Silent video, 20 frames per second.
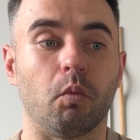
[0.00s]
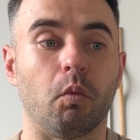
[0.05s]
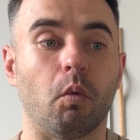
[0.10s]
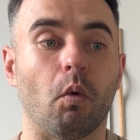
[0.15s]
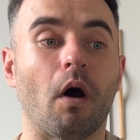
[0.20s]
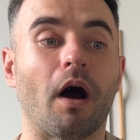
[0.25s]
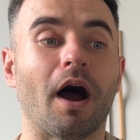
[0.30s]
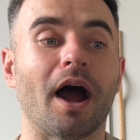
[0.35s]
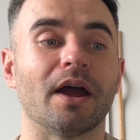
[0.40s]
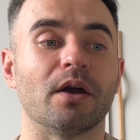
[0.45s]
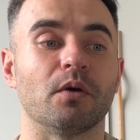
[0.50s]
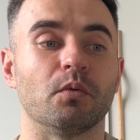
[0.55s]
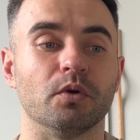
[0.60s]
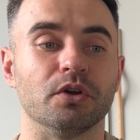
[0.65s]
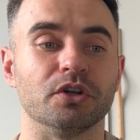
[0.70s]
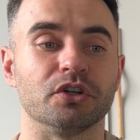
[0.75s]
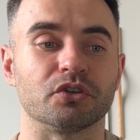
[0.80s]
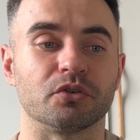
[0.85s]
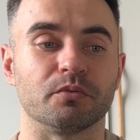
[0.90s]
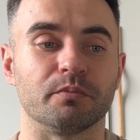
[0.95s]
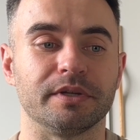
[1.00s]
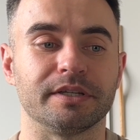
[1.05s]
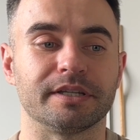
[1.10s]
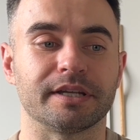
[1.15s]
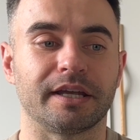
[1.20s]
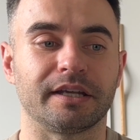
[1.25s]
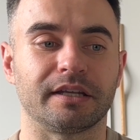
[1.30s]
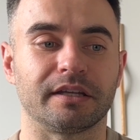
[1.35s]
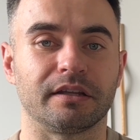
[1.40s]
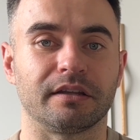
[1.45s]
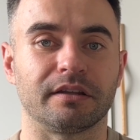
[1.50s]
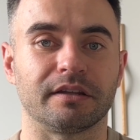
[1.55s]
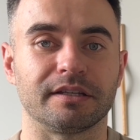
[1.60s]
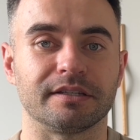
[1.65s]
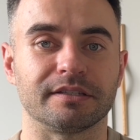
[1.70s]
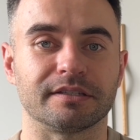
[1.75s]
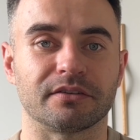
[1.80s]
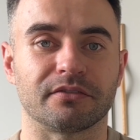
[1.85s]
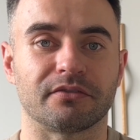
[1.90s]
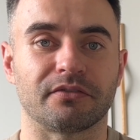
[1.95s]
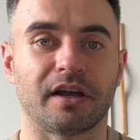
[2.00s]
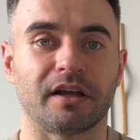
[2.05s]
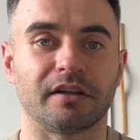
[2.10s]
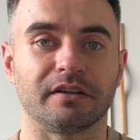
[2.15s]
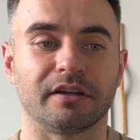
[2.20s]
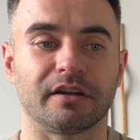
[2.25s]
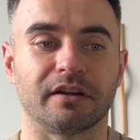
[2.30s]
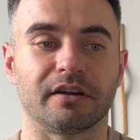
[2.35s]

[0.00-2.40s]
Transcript: why we shouldn't be taking things to failure.